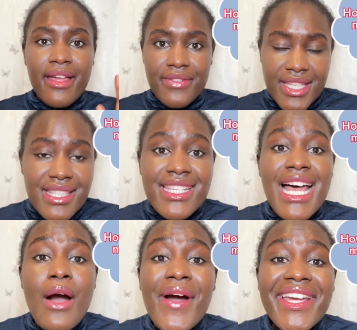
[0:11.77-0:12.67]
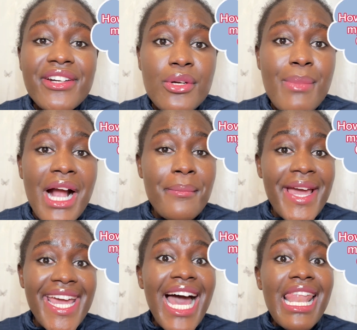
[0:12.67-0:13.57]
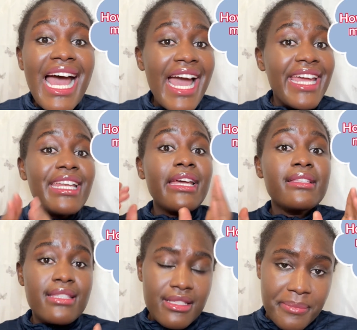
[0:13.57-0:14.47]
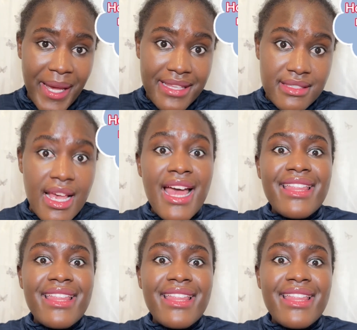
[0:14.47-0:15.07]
This is how I grew back my hairline in 6 months.